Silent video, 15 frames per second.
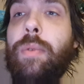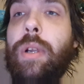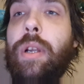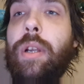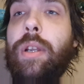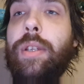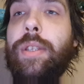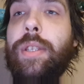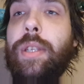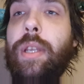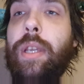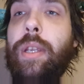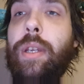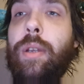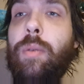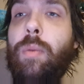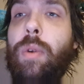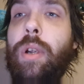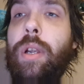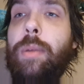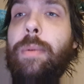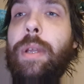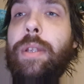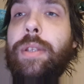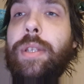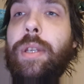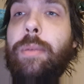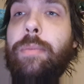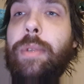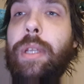where it's like you're worried about
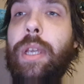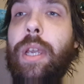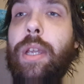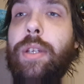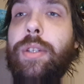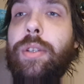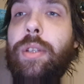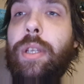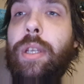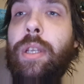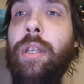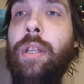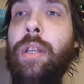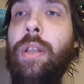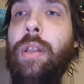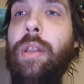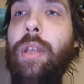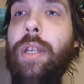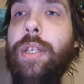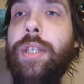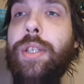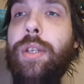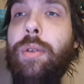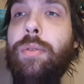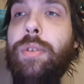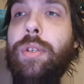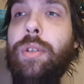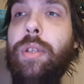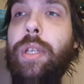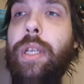something actually like
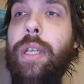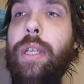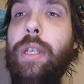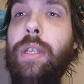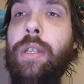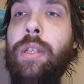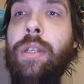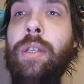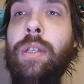socially,